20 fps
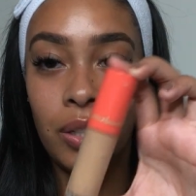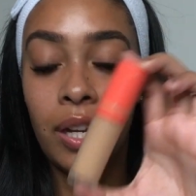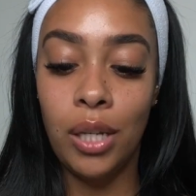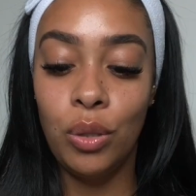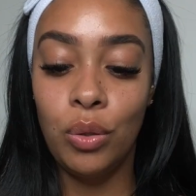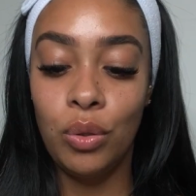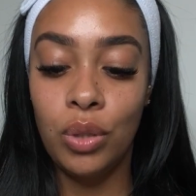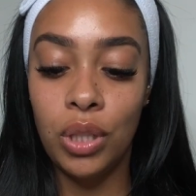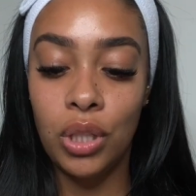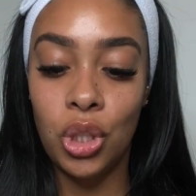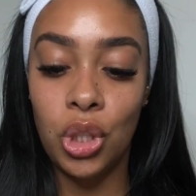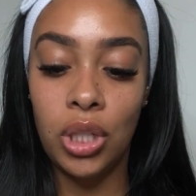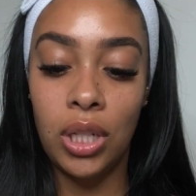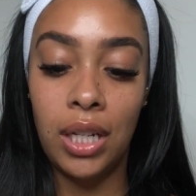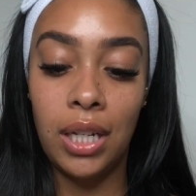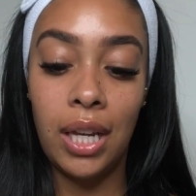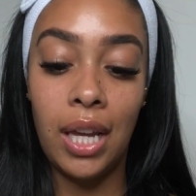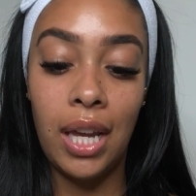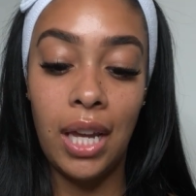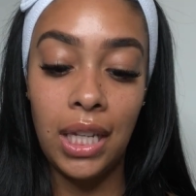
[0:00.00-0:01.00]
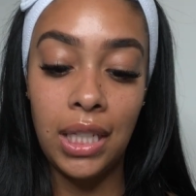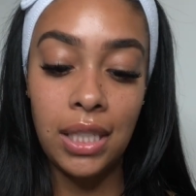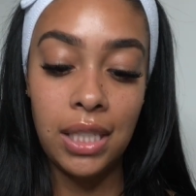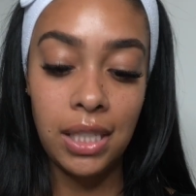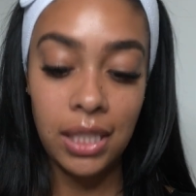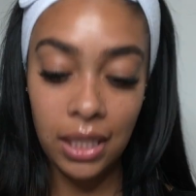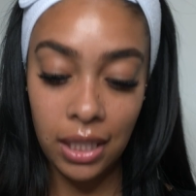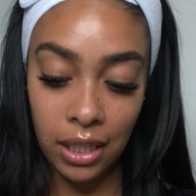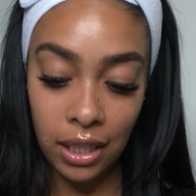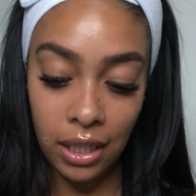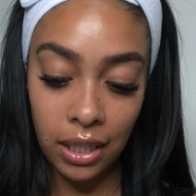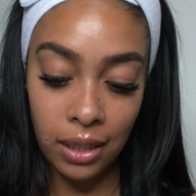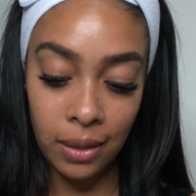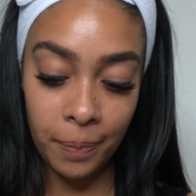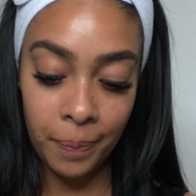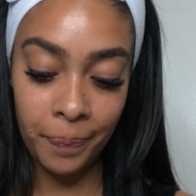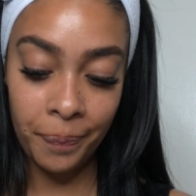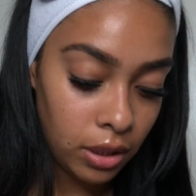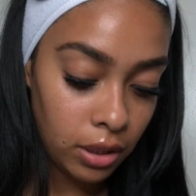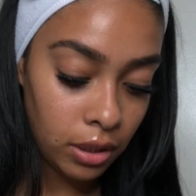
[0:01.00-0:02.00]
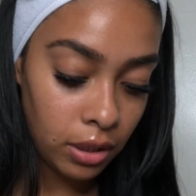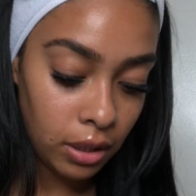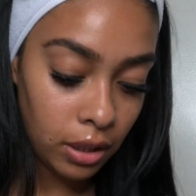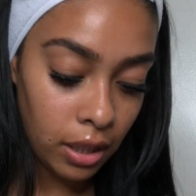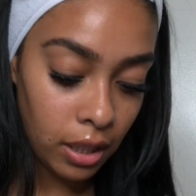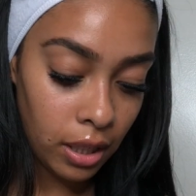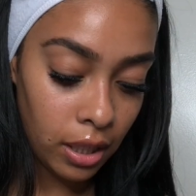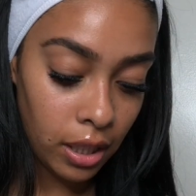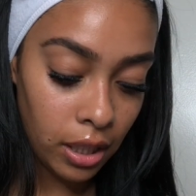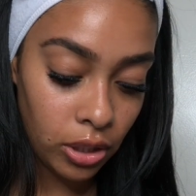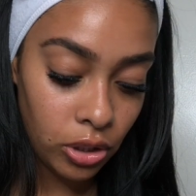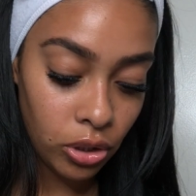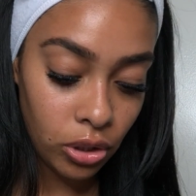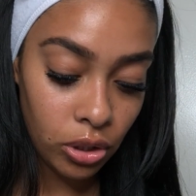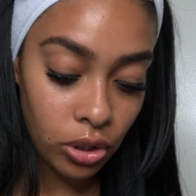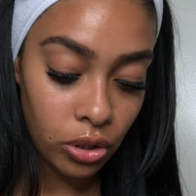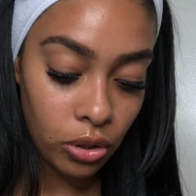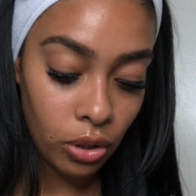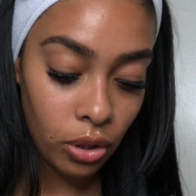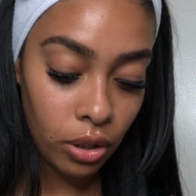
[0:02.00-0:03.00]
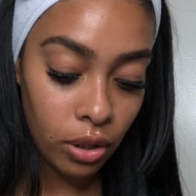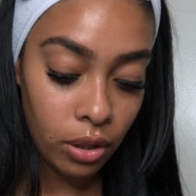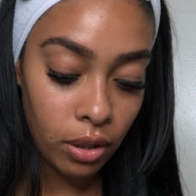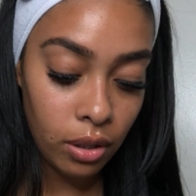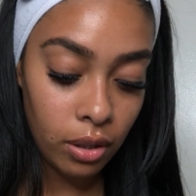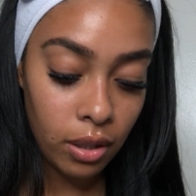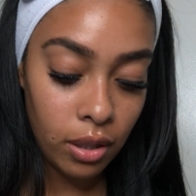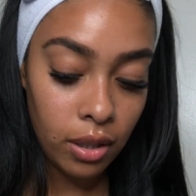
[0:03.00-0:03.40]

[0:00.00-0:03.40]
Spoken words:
Use the shade 18, and I just start